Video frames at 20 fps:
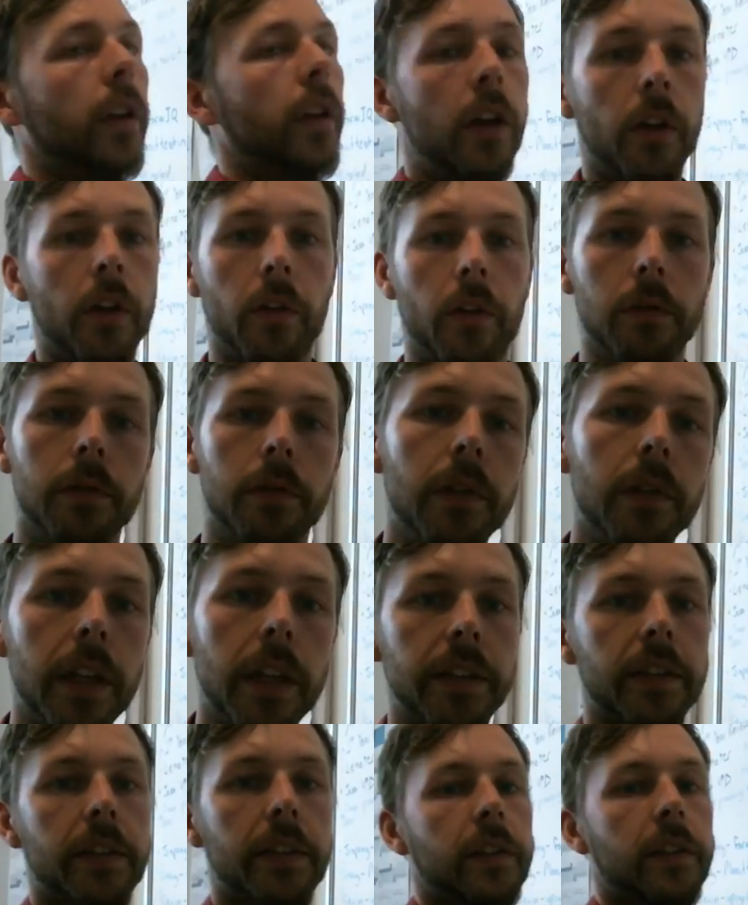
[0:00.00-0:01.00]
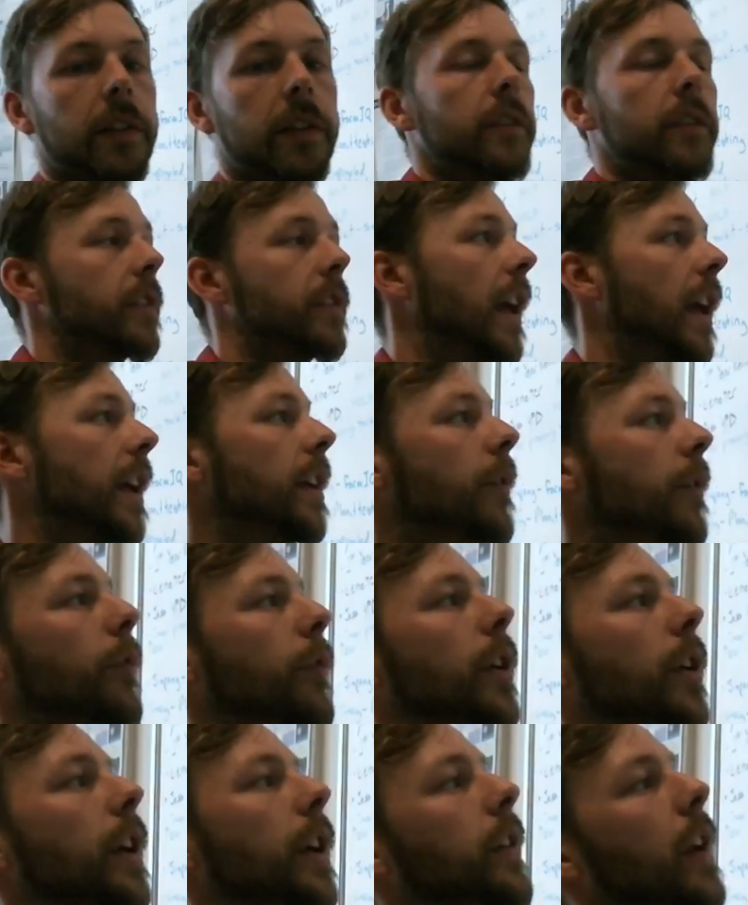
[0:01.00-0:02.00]
So let's say,
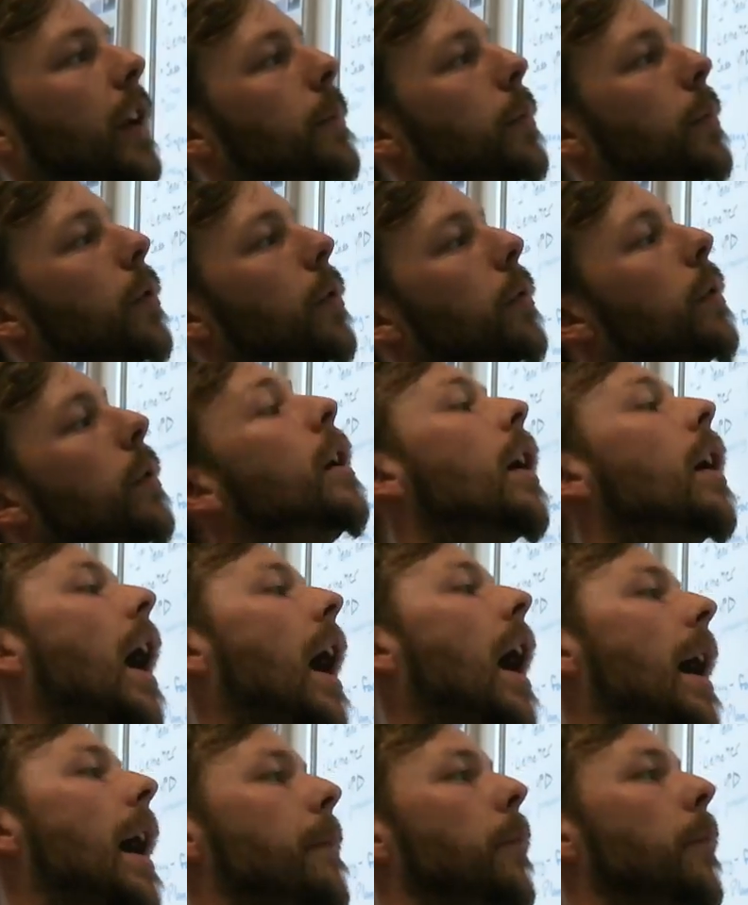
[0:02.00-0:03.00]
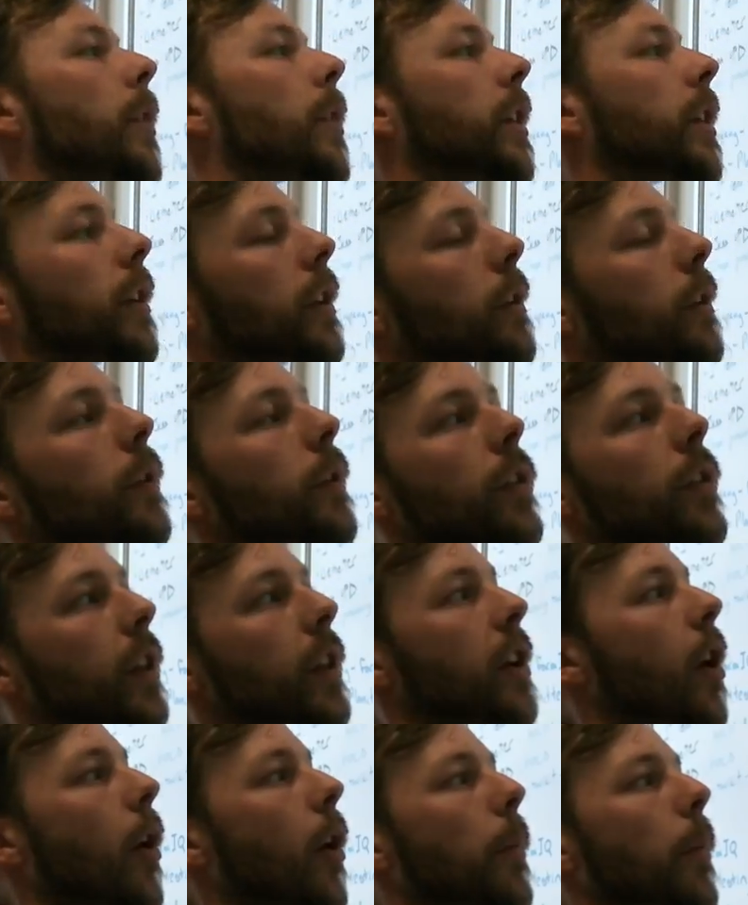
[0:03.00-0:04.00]
for example, we're going to use the
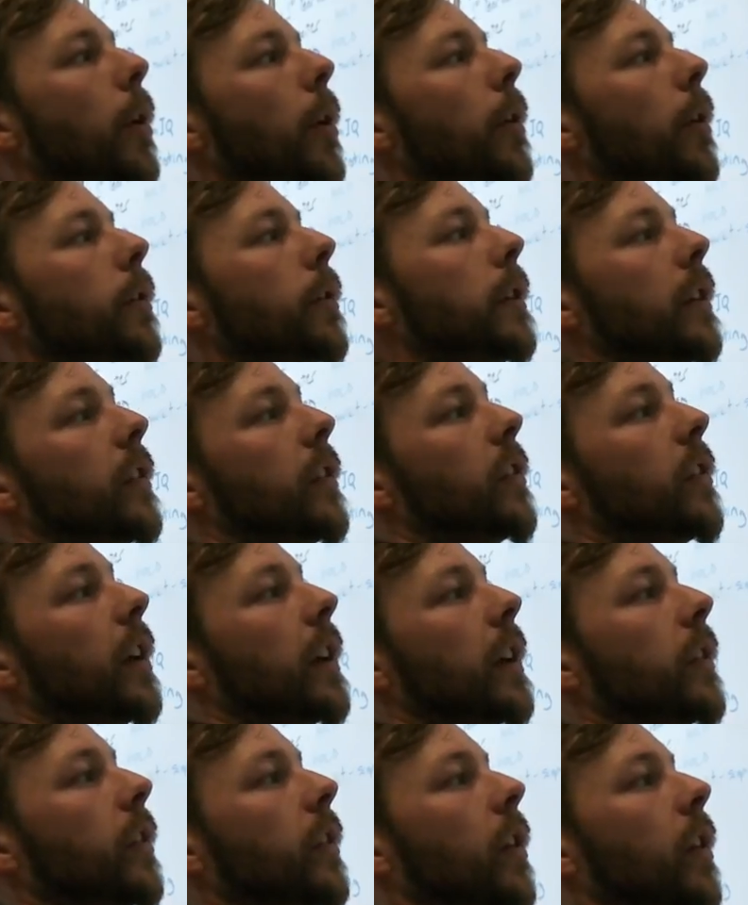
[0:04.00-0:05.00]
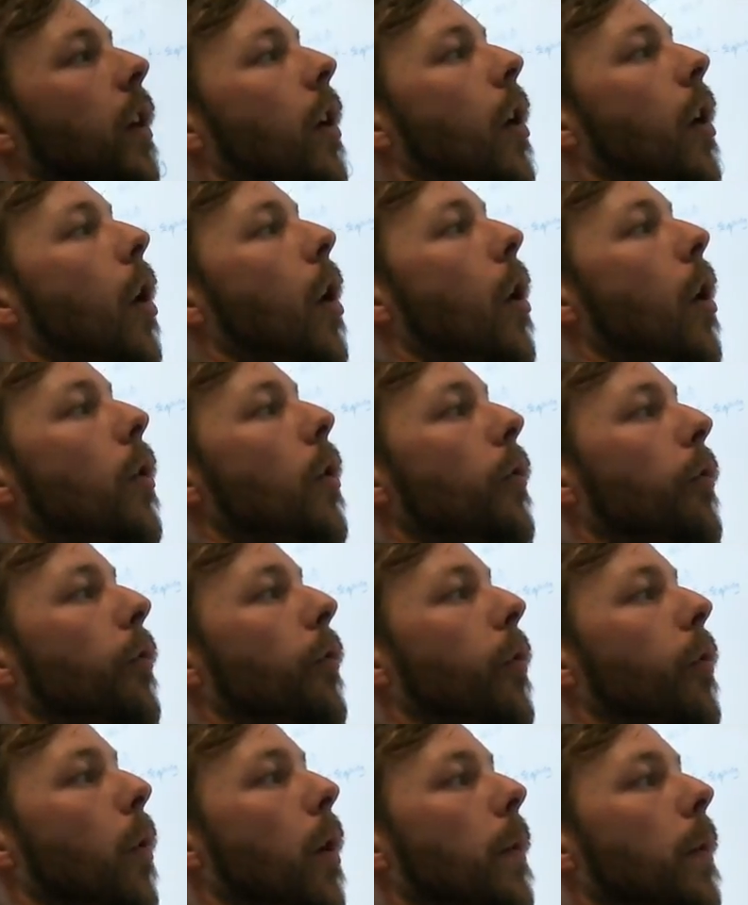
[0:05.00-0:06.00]
opcode
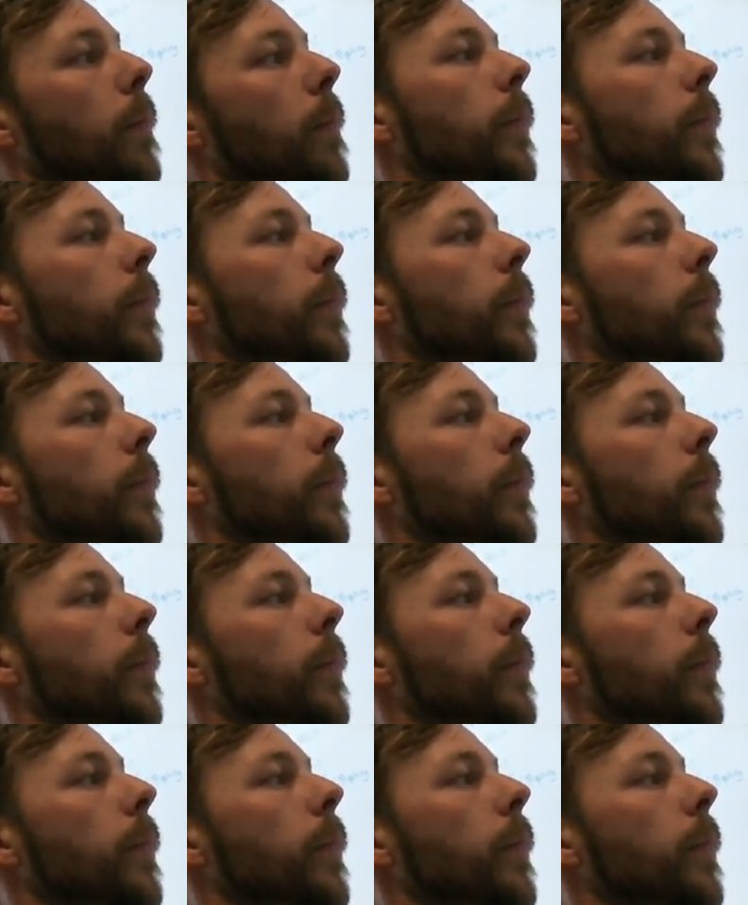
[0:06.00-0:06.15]
604.